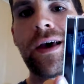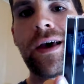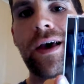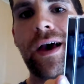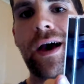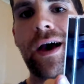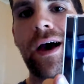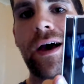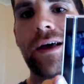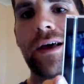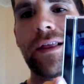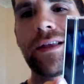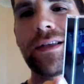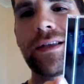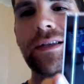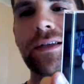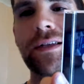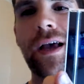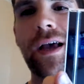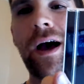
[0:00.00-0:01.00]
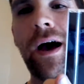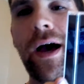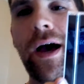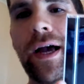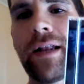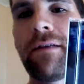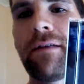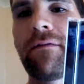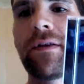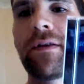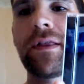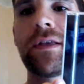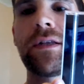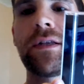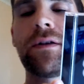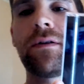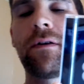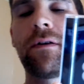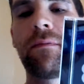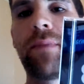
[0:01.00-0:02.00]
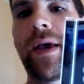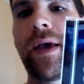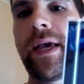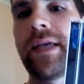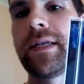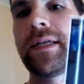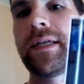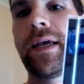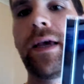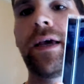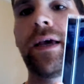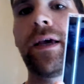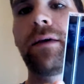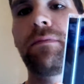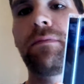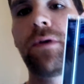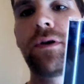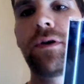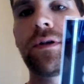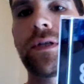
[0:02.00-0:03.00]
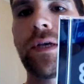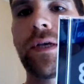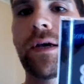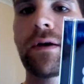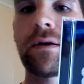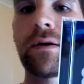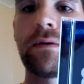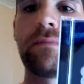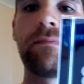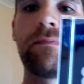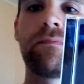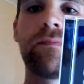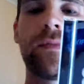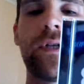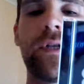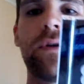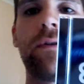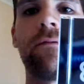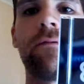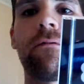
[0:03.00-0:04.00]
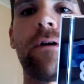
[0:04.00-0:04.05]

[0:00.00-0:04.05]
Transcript: This is kind of in the sort of PC music sort of